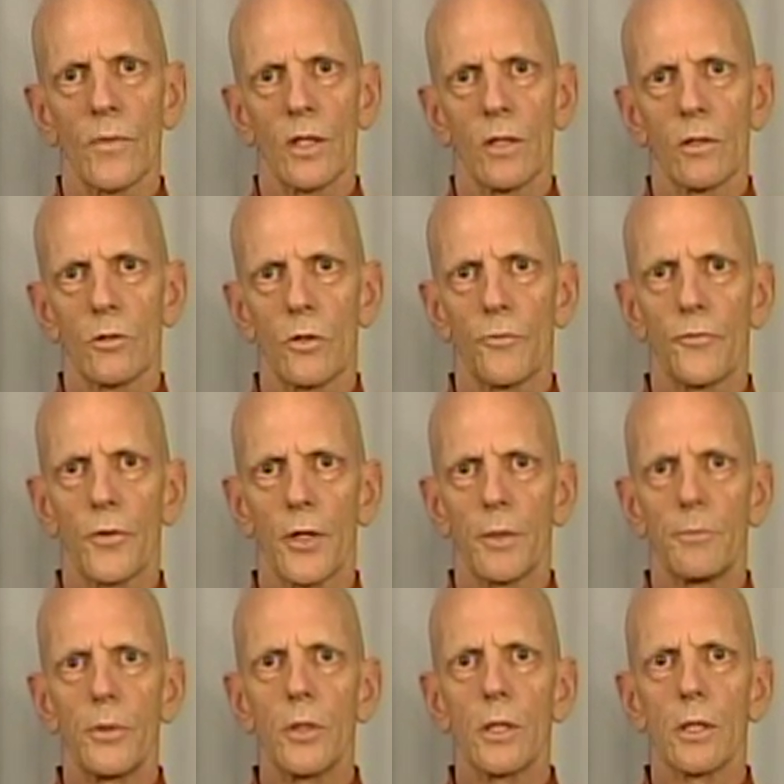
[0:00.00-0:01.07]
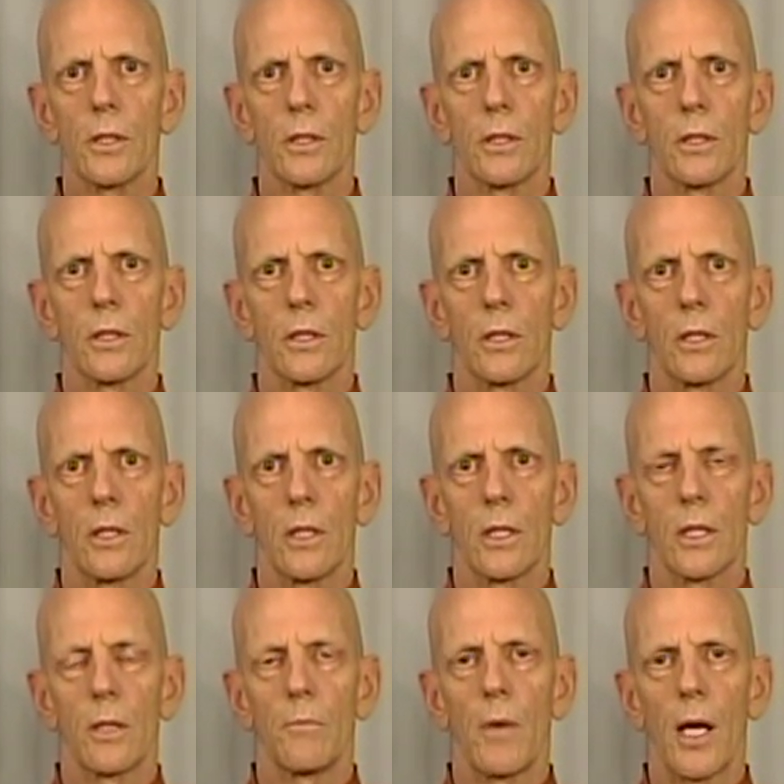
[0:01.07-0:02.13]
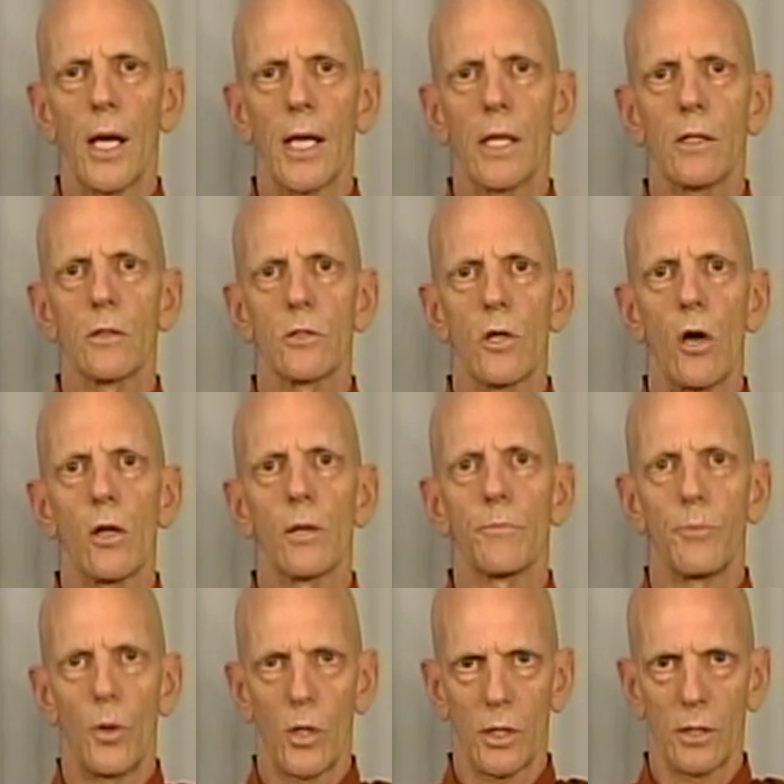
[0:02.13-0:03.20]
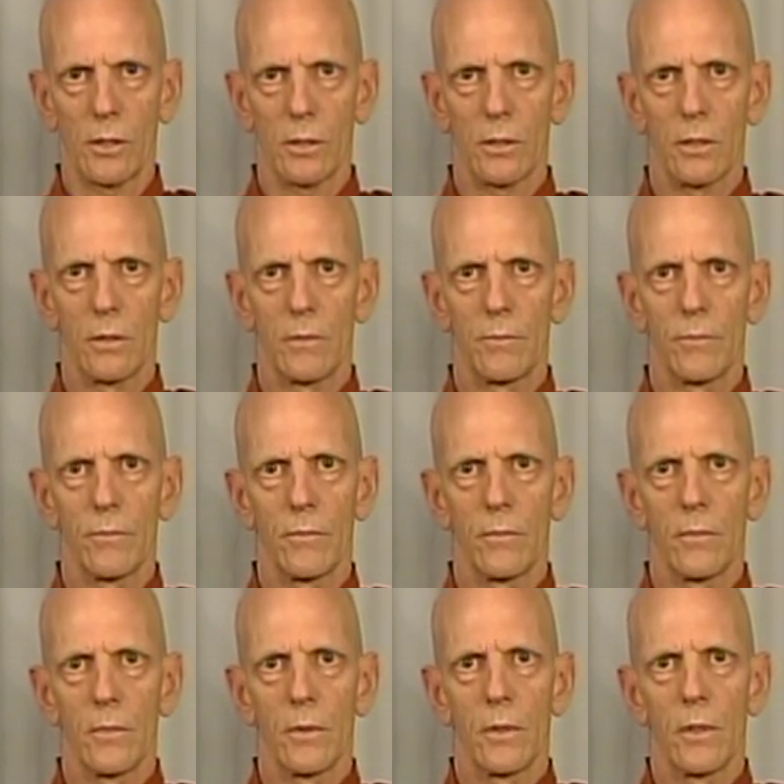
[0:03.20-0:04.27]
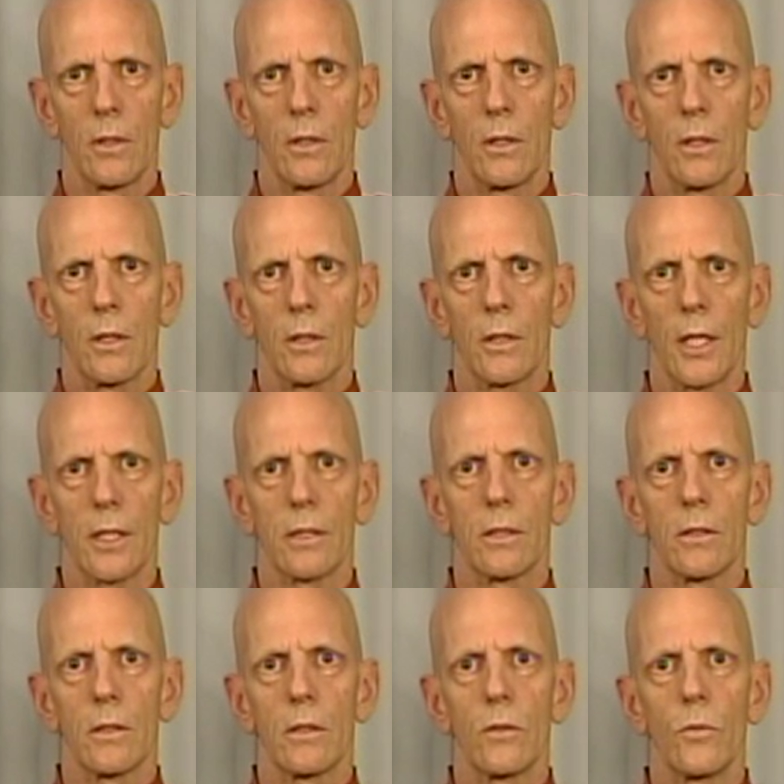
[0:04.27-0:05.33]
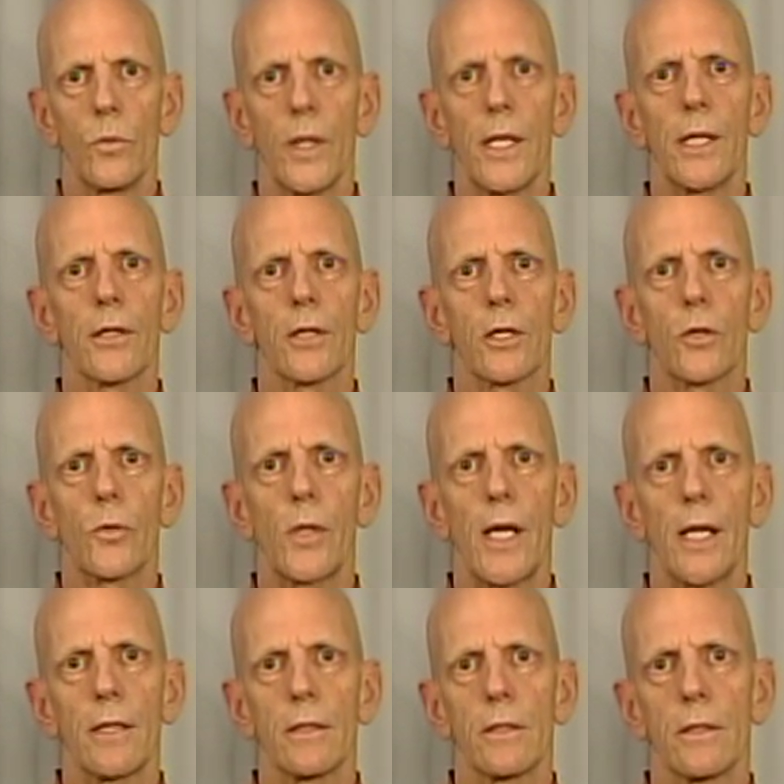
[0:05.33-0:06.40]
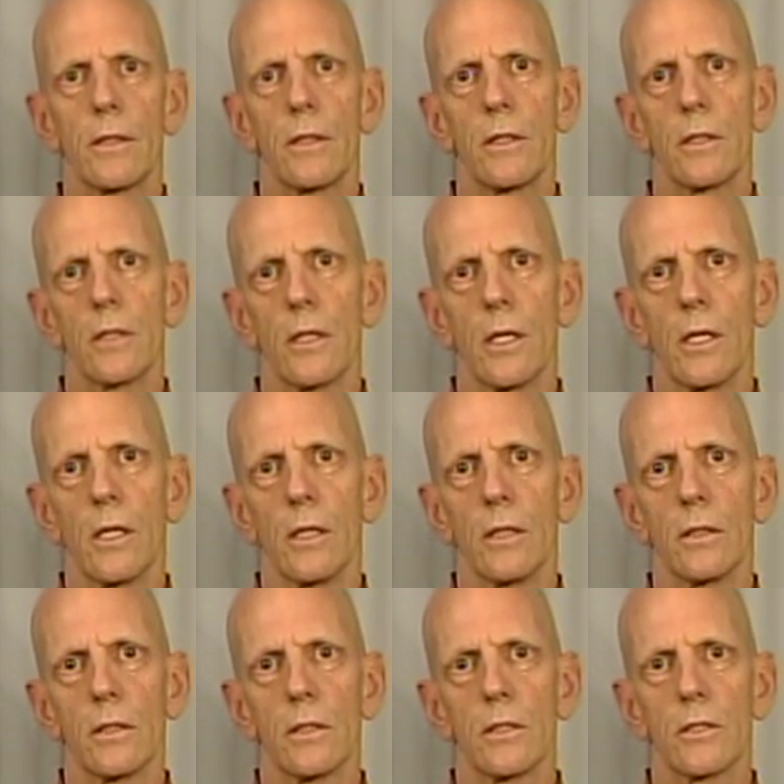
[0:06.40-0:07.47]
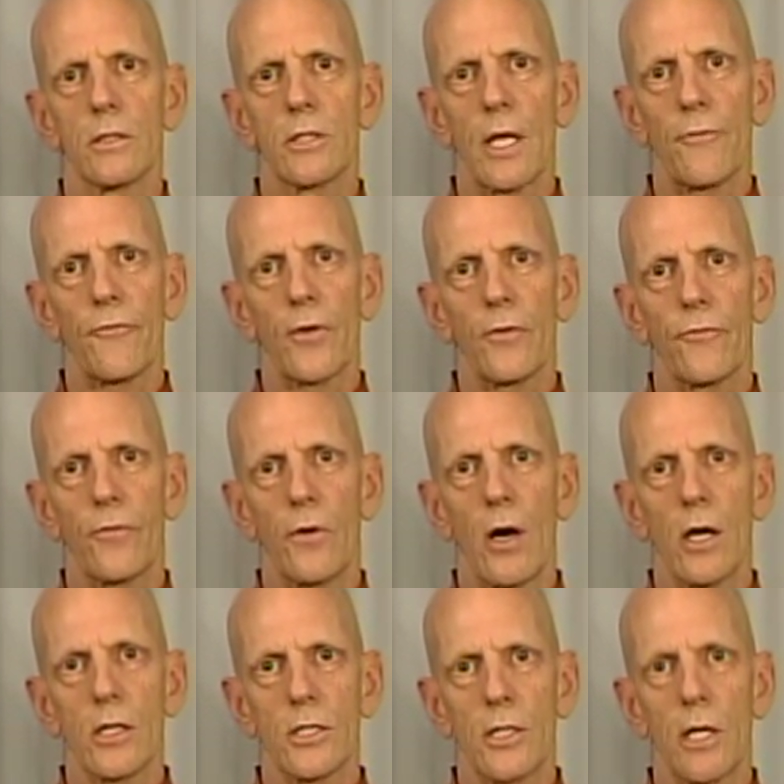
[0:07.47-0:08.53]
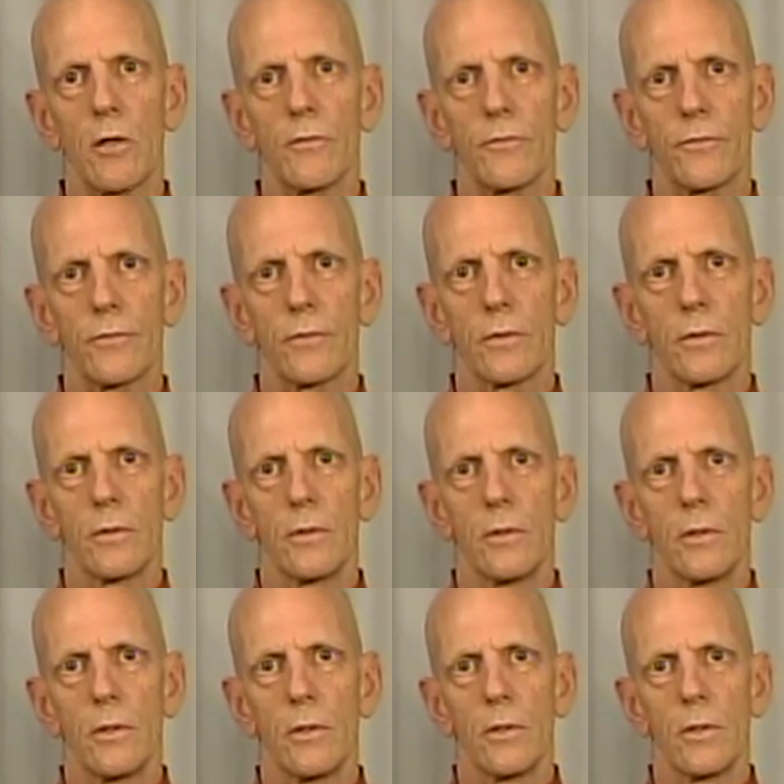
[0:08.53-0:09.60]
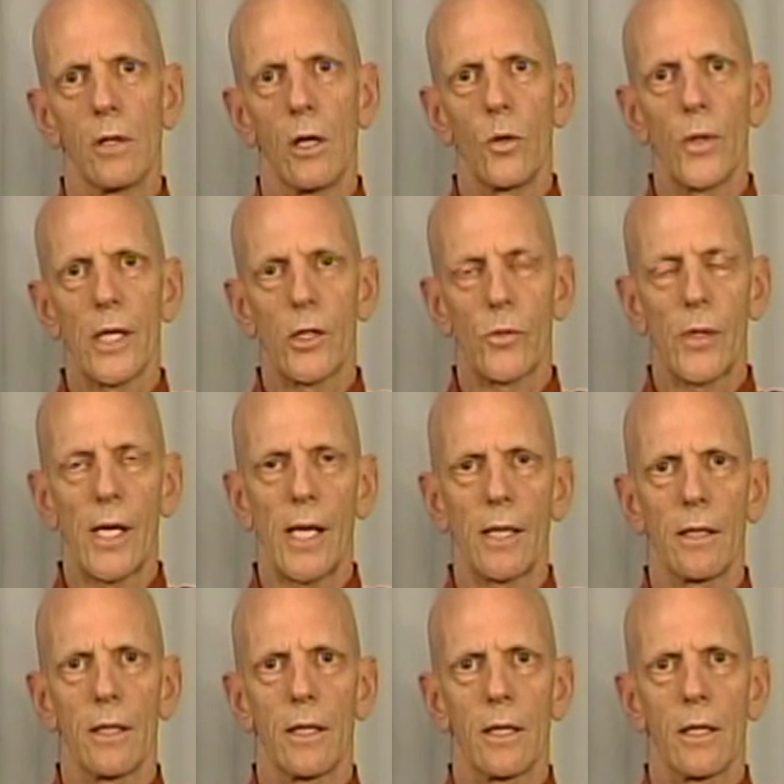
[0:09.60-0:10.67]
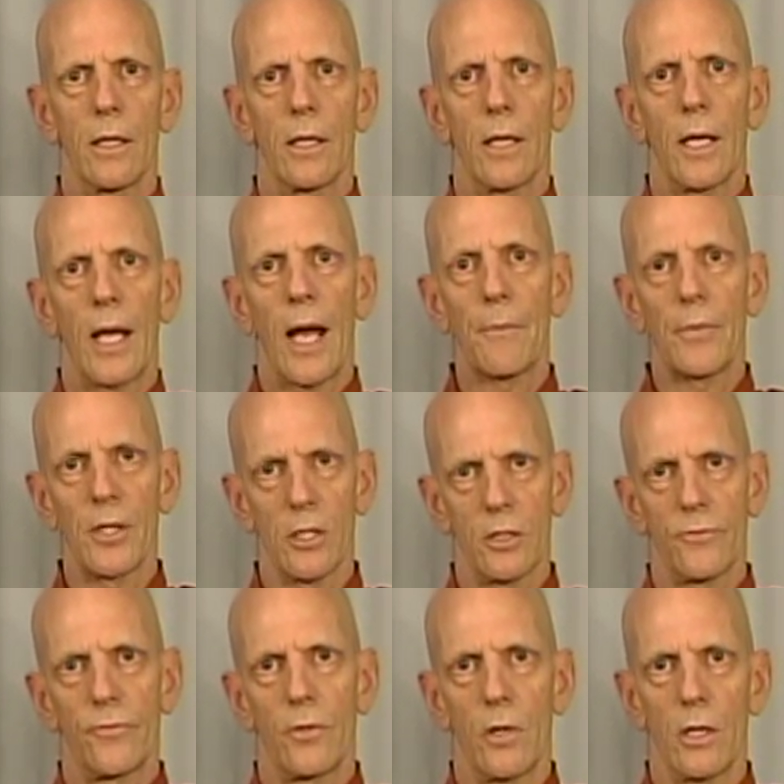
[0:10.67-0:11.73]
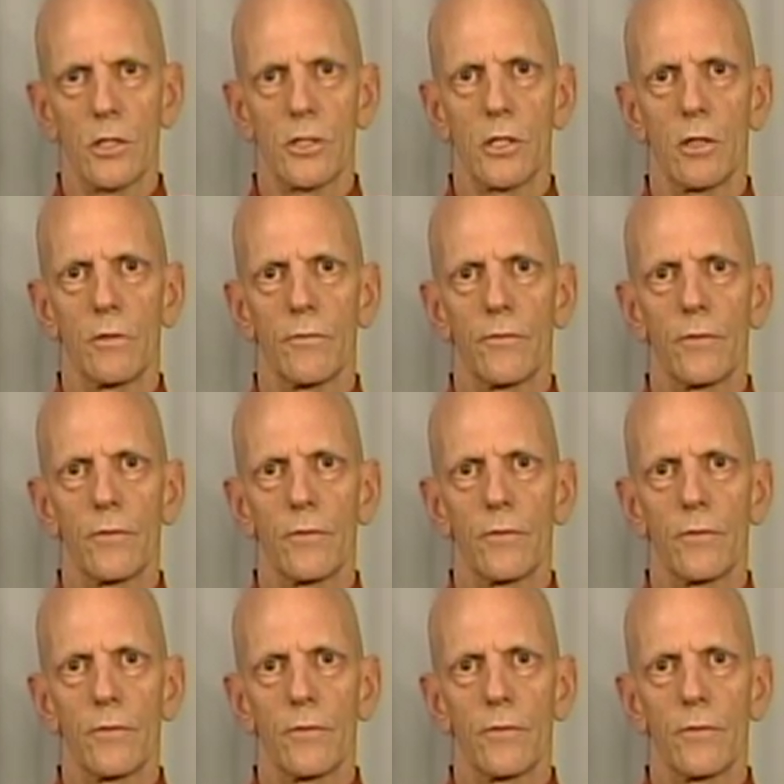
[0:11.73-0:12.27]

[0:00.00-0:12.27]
So for the Buddha, the mind is all important. That we either create suffering for ourselves or we create happiness for ourselves.